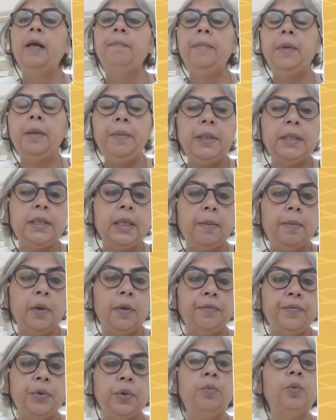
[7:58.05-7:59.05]
Maybe some
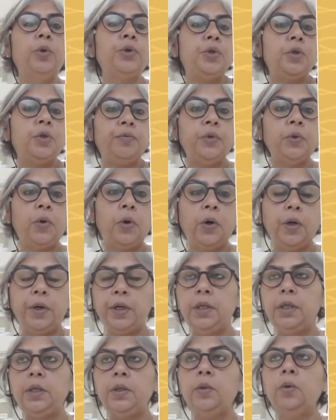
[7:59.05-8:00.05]
of you, most of you
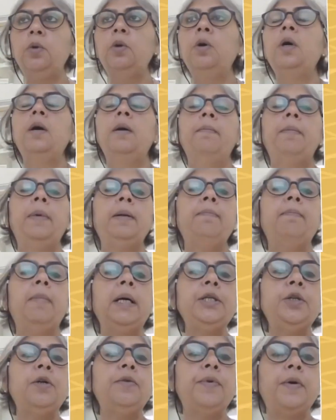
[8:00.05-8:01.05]
already know, but
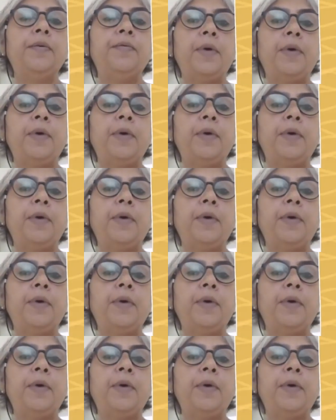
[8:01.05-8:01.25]
much of our